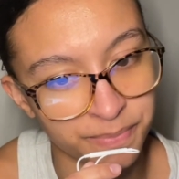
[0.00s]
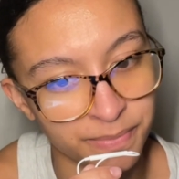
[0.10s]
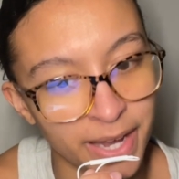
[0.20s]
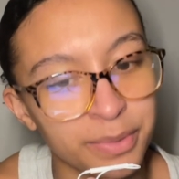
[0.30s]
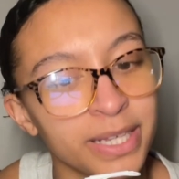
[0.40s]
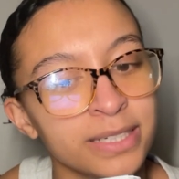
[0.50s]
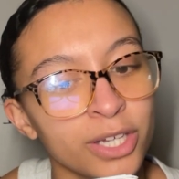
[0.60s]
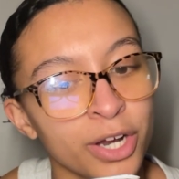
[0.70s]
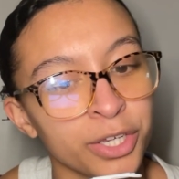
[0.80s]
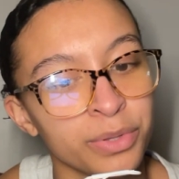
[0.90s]
I would like to
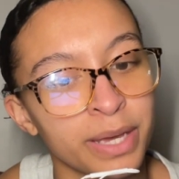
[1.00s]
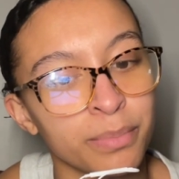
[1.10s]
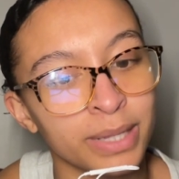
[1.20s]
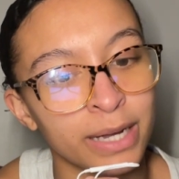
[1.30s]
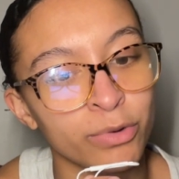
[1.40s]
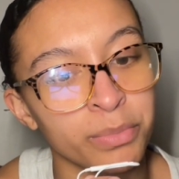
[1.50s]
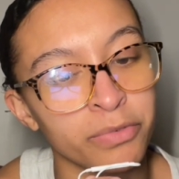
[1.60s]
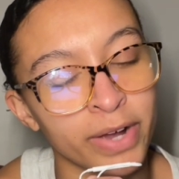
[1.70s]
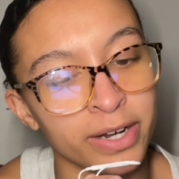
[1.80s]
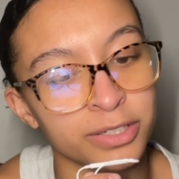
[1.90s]
argue that black women
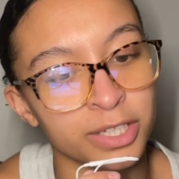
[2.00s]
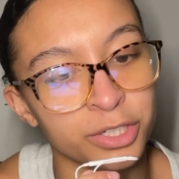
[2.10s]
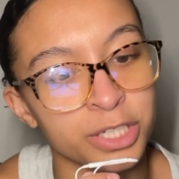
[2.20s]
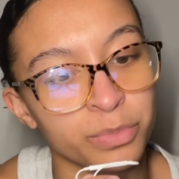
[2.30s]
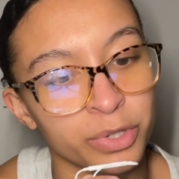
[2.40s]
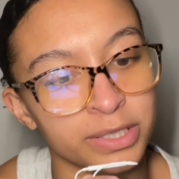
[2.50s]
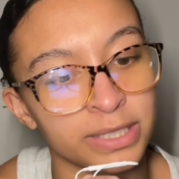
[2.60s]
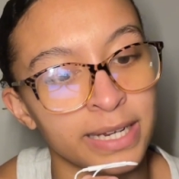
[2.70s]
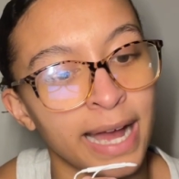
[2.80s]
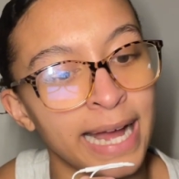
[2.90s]
writers such as
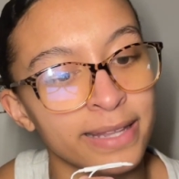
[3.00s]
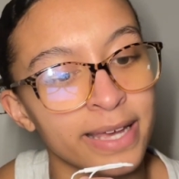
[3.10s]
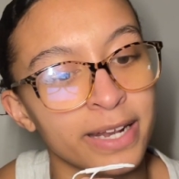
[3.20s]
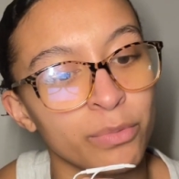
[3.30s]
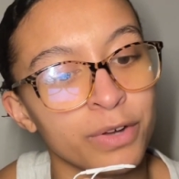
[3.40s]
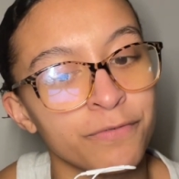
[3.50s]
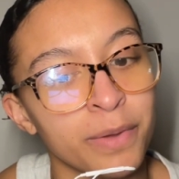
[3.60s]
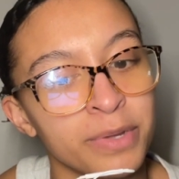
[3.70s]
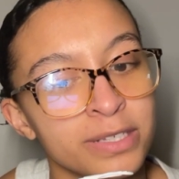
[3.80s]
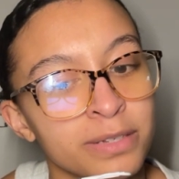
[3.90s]
Morrison highlighted what
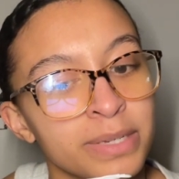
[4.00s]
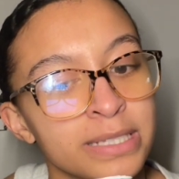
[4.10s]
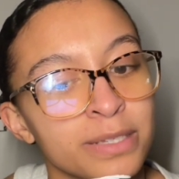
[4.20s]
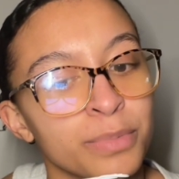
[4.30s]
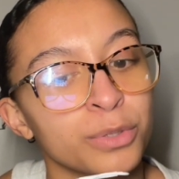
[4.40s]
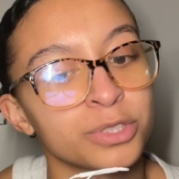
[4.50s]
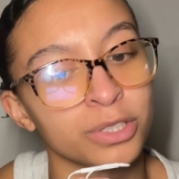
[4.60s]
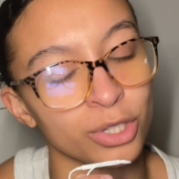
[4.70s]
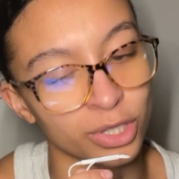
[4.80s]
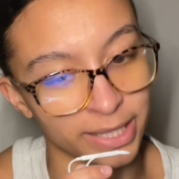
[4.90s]
feminism is supposed to
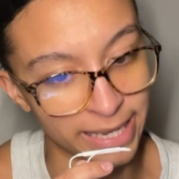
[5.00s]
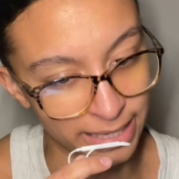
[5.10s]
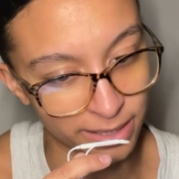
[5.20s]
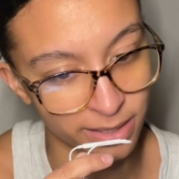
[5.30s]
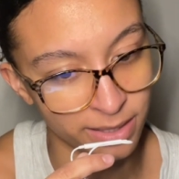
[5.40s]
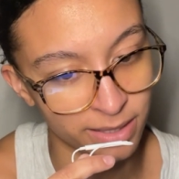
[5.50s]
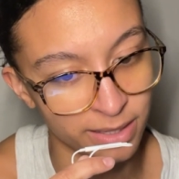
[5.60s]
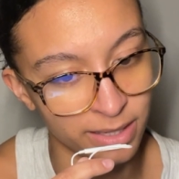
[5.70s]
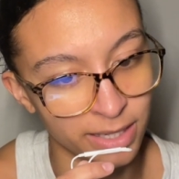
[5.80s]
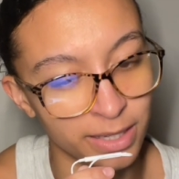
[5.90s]
look like.
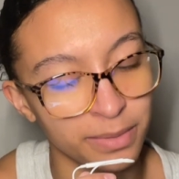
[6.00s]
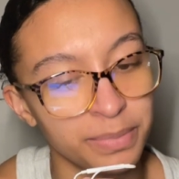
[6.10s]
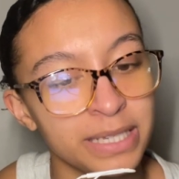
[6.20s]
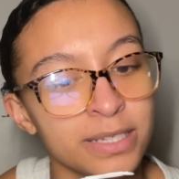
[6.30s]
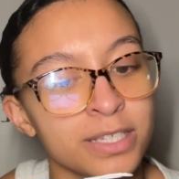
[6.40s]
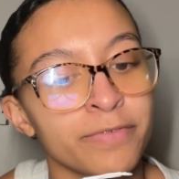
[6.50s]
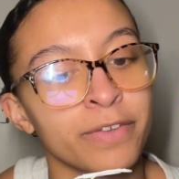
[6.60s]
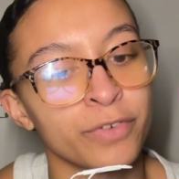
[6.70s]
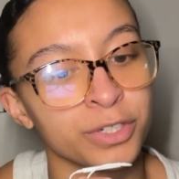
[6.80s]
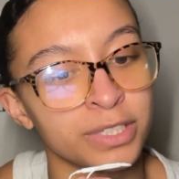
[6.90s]
Pieces of
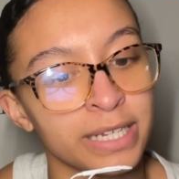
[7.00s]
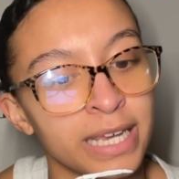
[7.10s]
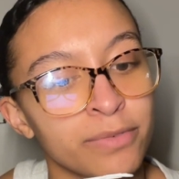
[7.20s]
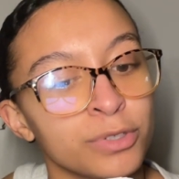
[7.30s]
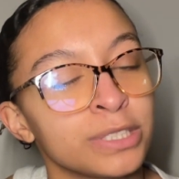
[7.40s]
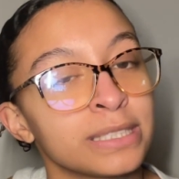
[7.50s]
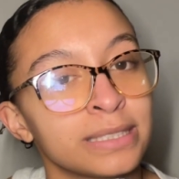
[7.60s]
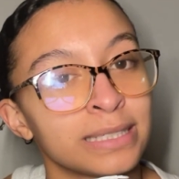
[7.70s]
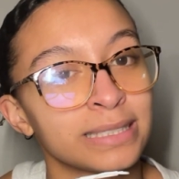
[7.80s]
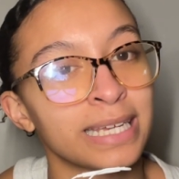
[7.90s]
adversity and
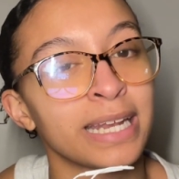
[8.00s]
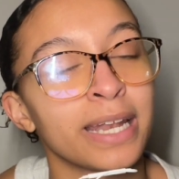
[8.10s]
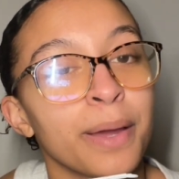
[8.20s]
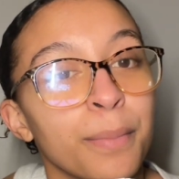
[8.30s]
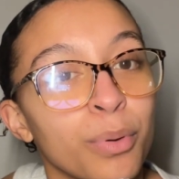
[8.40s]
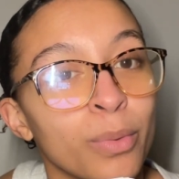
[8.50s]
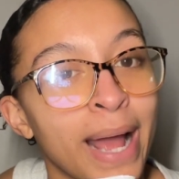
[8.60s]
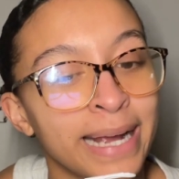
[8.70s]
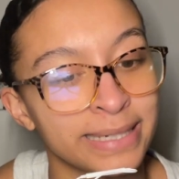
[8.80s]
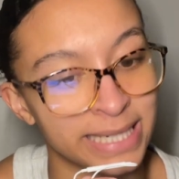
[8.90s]
resistance in
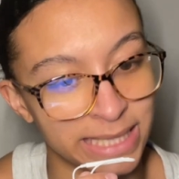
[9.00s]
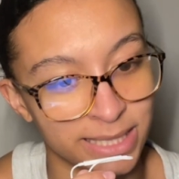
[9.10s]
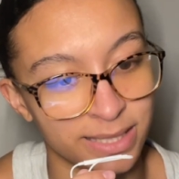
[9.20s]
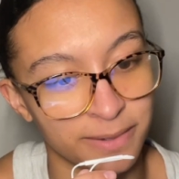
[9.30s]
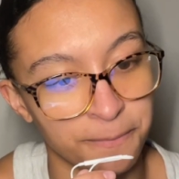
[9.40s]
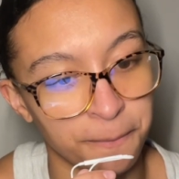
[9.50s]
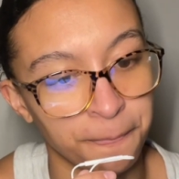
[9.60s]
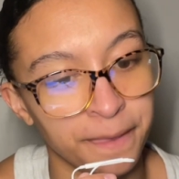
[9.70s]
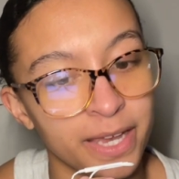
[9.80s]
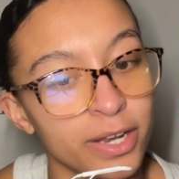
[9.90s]
practice,
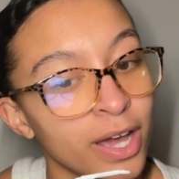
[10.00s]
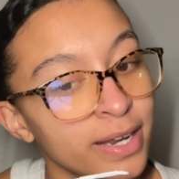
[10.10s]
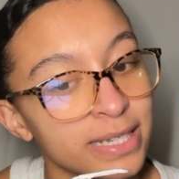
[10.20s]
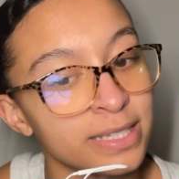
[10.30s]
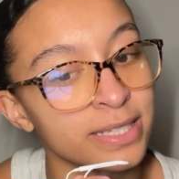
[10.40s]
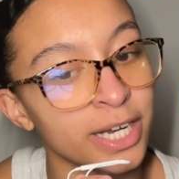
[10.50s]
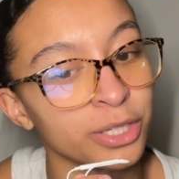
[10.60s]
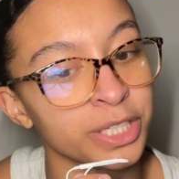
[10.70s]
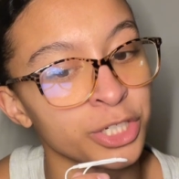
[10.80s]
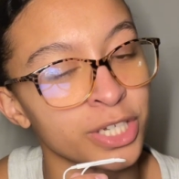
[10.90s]
not
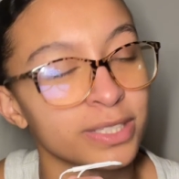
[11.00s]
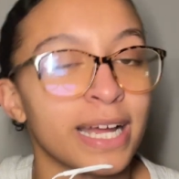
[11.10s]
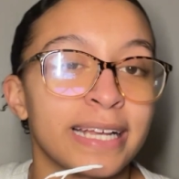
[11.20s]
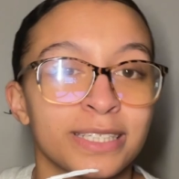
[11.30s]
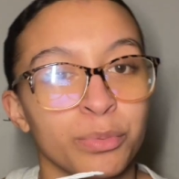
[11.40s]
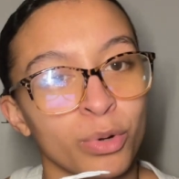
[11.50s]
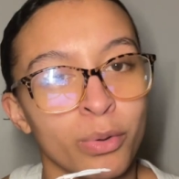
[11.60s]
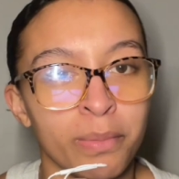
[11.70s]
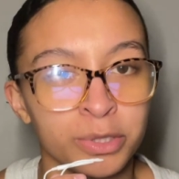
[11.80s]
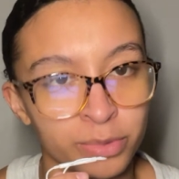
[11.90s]
necessarily just I support
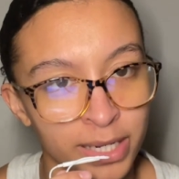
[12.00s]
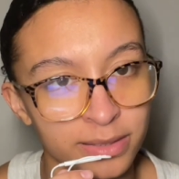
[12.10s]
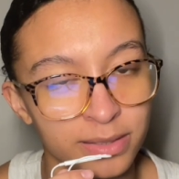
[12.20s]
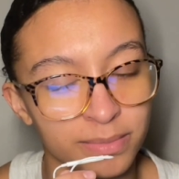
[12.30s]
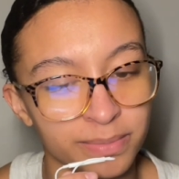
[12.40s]
women's rights.